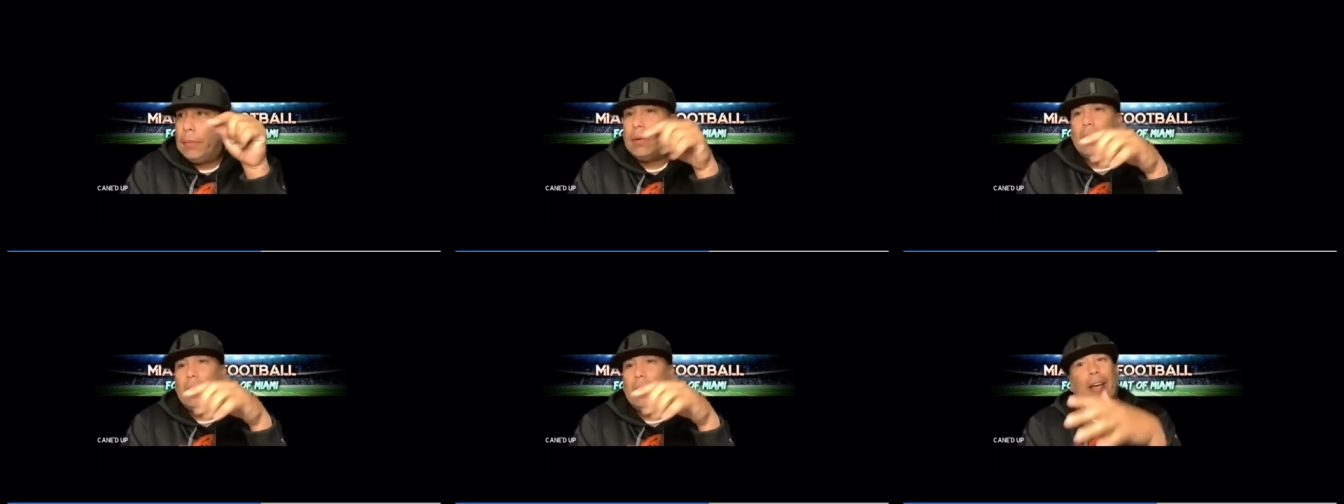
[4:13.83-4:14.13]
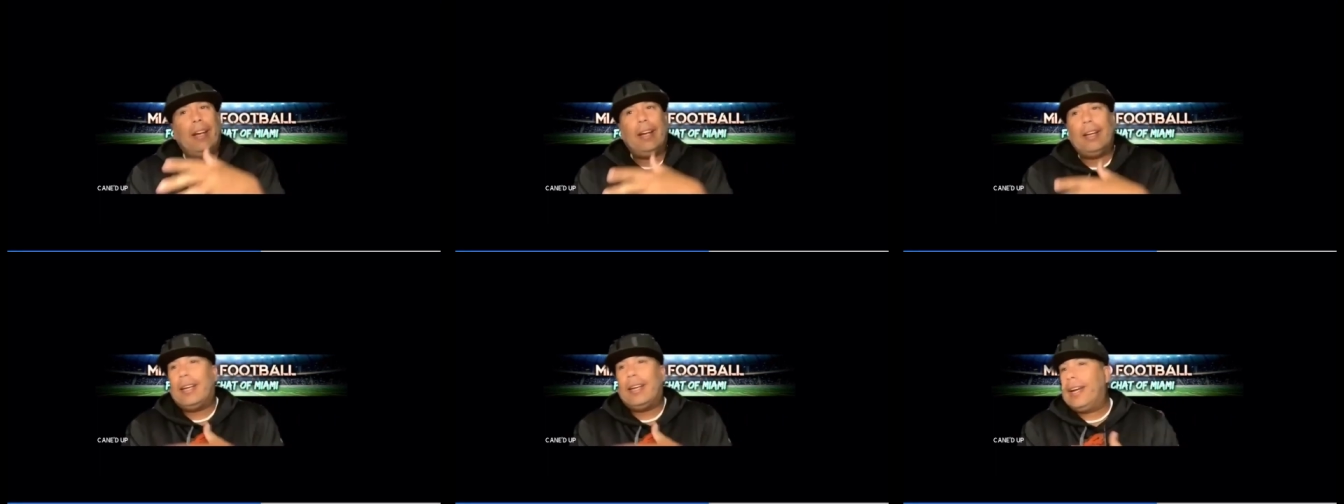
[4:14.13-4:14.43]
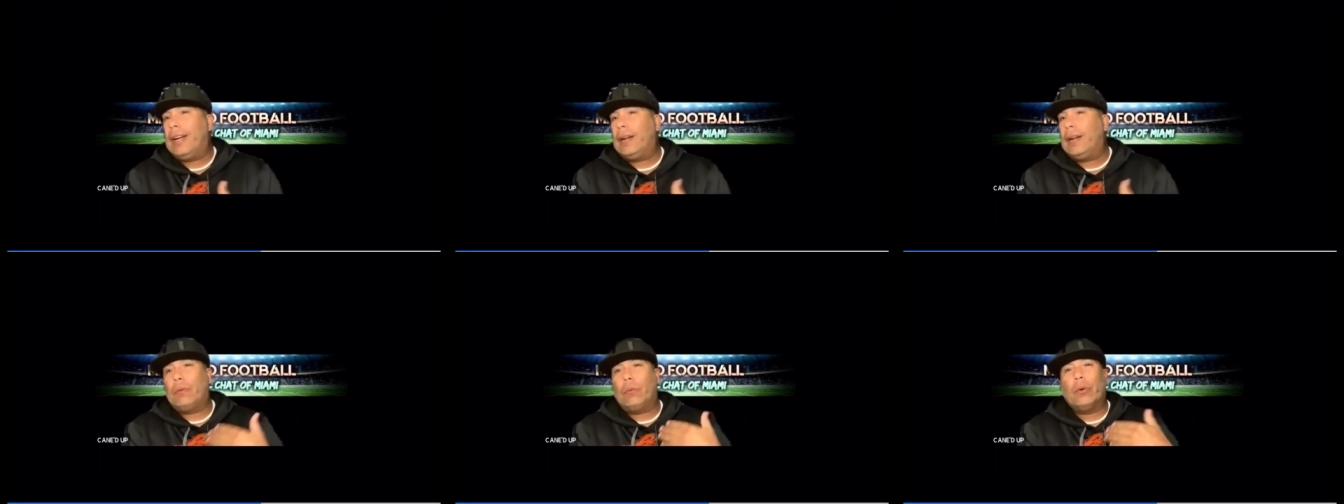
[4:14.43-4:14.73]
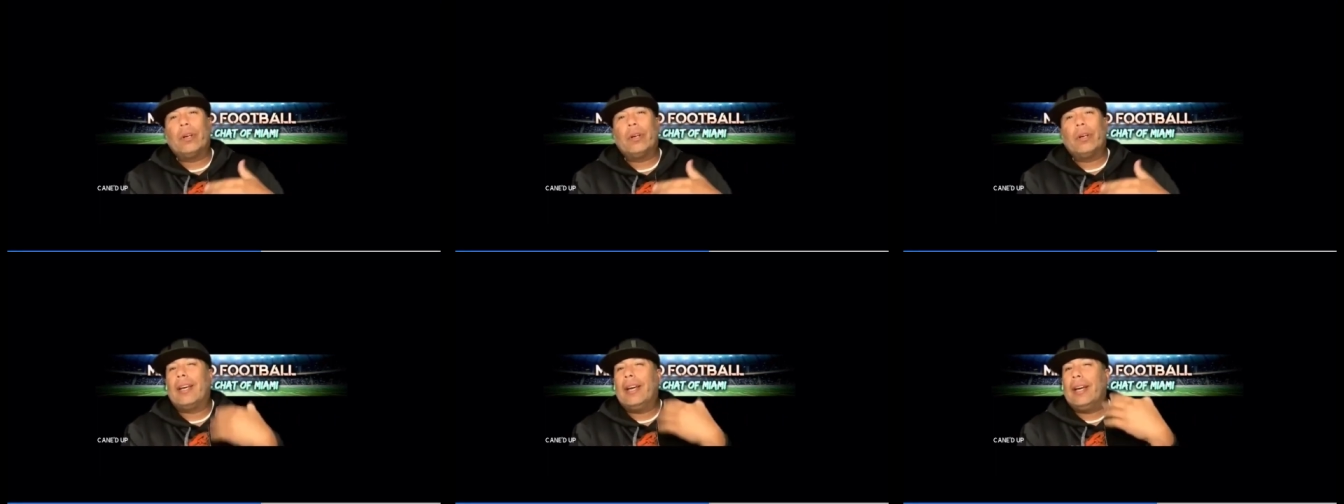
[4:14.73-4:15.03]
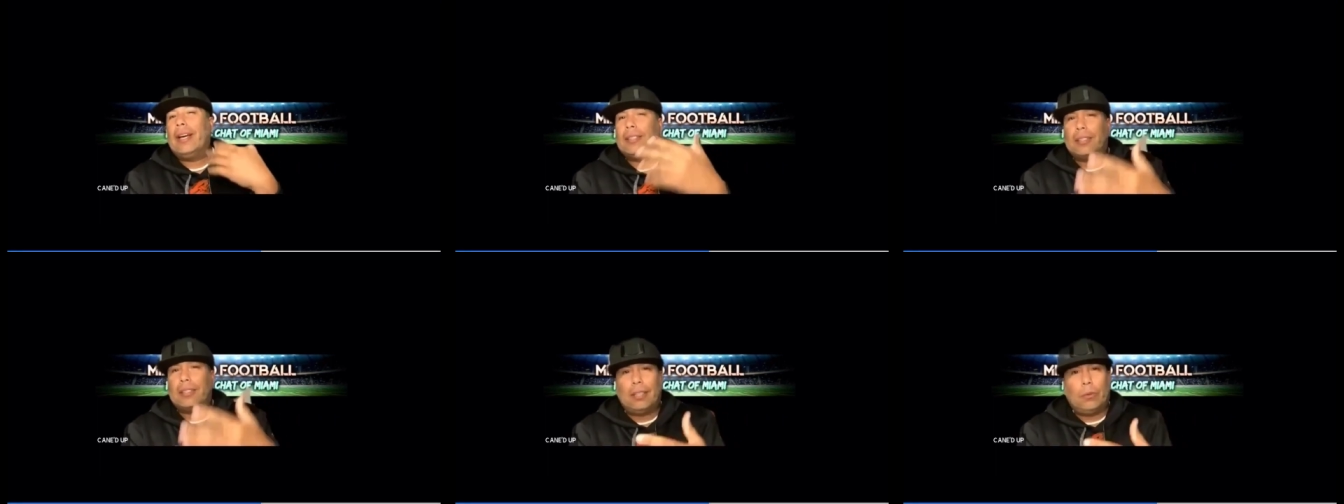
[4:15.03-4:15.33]
And again, we're
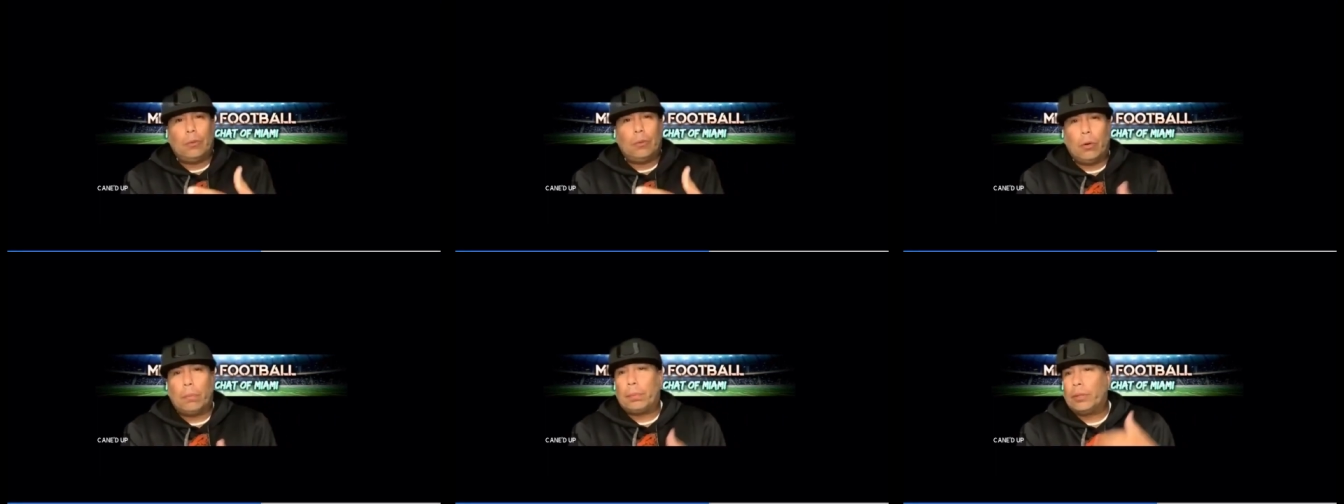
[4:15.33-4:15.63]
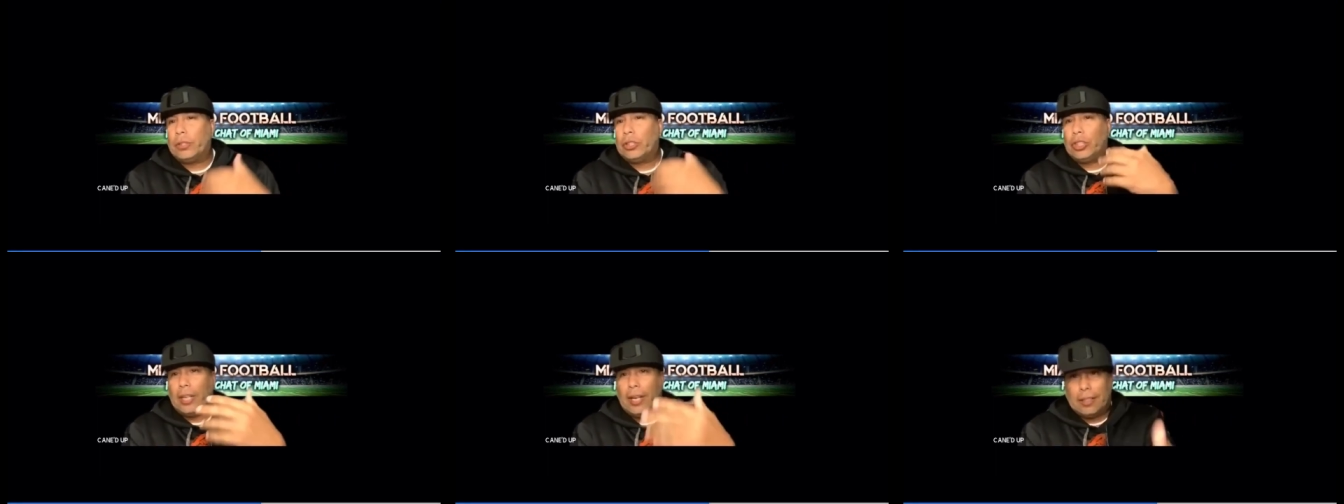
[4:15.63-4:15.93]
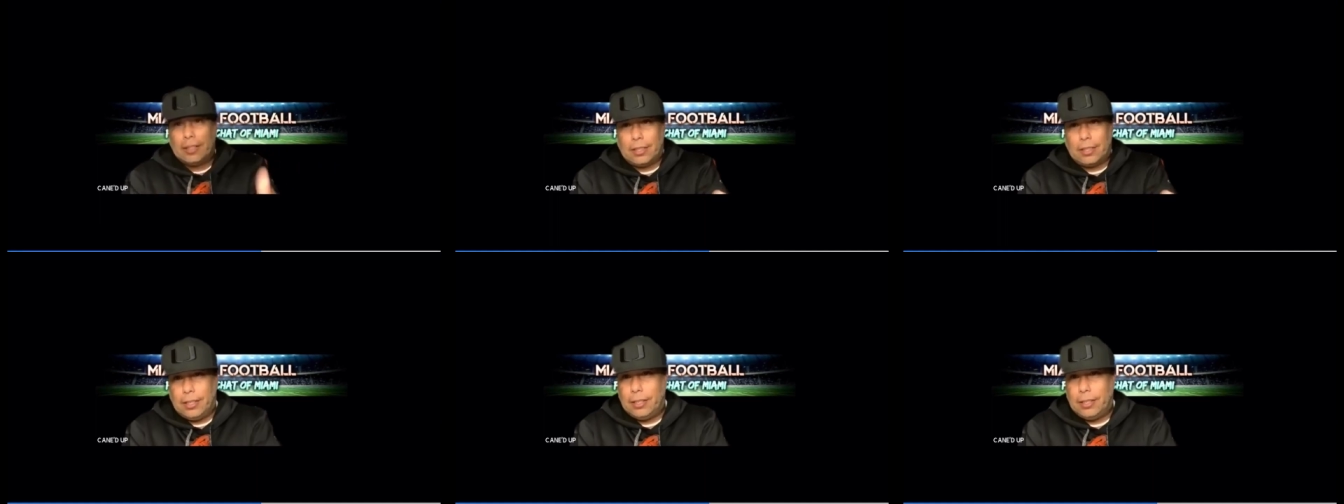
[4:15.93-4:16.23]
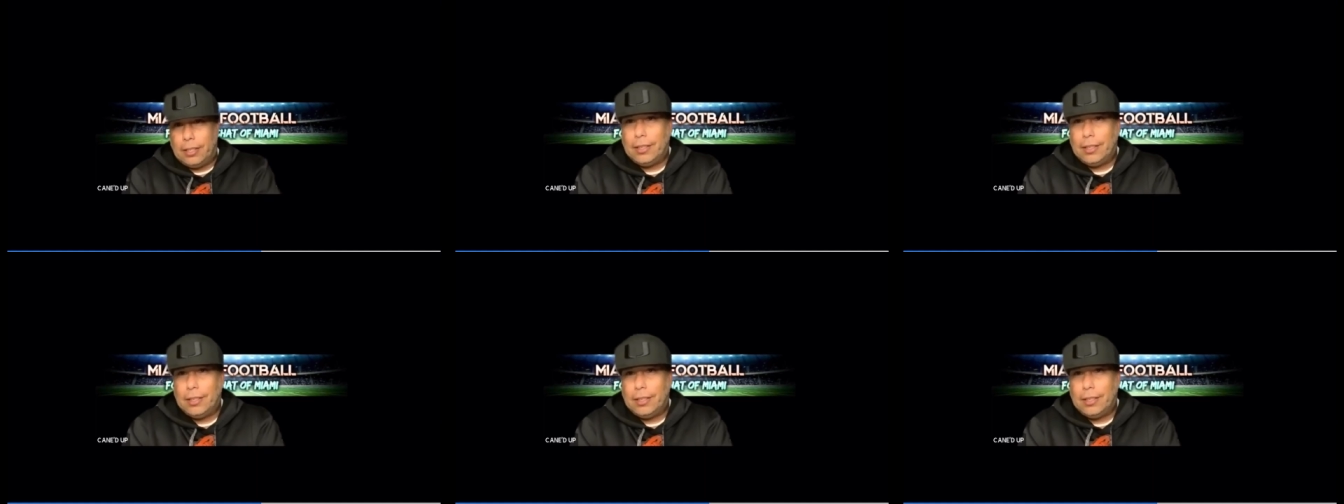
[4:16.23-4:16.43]
guessing, we're projecting.